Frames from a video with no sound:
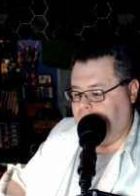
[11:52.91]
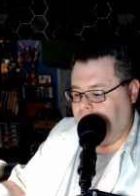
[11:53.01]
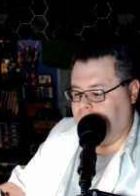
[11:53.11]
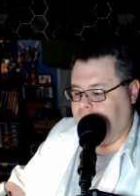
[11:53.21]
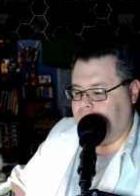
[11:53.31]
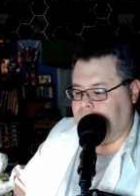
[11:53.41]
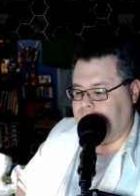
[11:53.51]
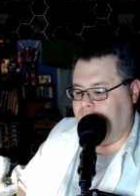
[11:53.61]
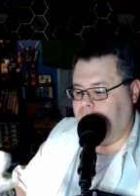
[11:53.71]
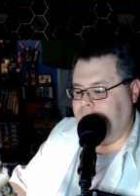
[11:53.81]

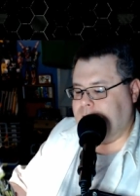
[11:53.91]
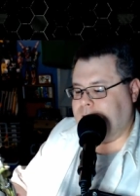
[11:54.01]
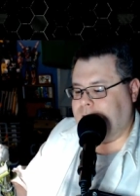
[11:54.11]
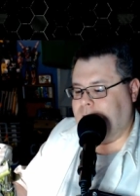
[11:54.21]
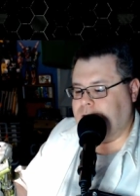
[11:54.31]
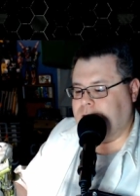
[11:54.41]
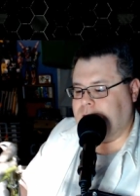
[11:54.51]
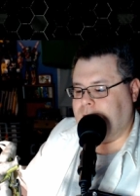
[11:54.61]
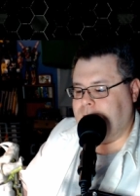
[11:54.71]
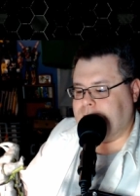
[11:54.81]
I always touch his
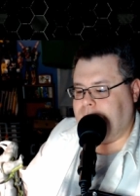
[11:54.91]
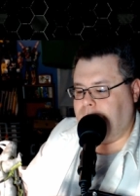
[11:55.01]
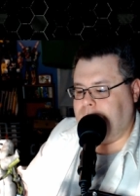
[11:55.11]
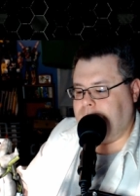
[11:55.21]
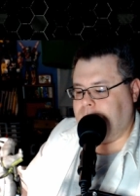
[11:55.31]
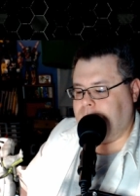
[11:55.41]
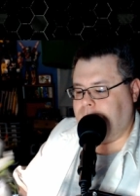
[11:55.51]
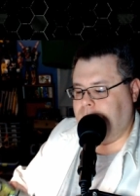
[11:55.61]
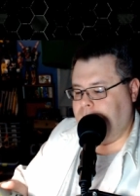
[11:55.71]
legs, and I don't mean to.